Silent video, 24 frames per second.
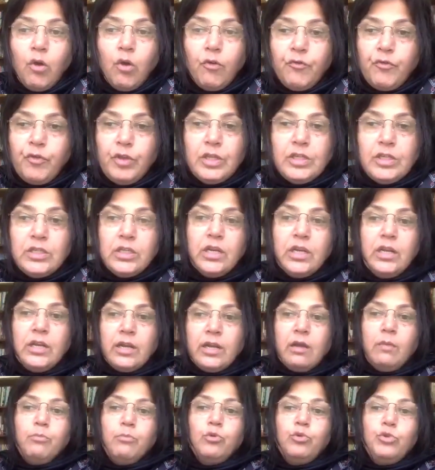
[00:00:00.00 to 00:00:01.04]
office and a
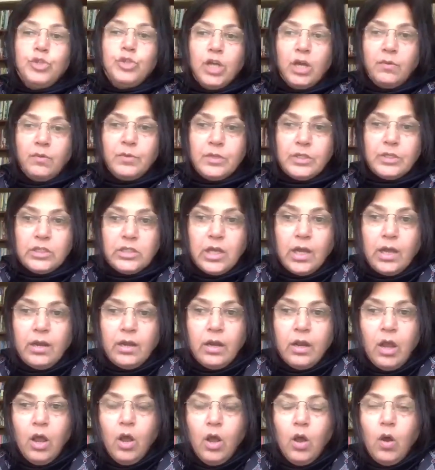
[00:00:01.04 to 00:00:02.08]
little puja was
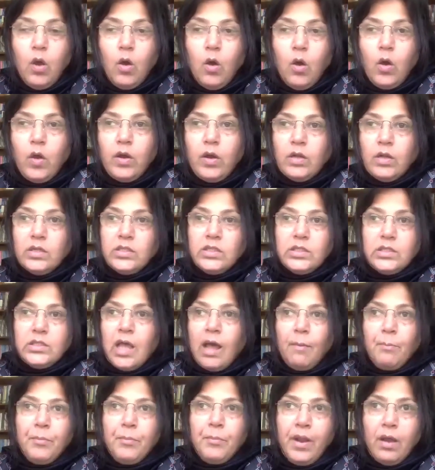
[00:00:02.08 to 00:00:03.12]
done, or a
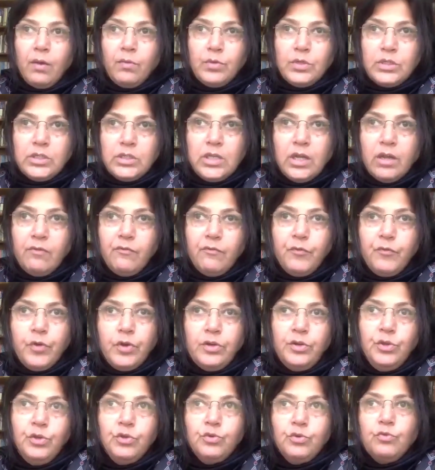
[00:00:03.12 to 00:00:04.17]
sthapna was done for
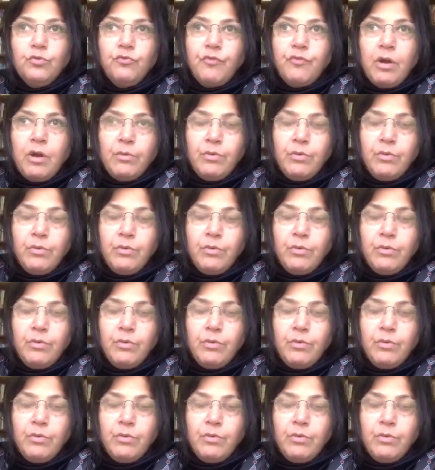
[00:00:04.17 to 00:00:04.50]
a new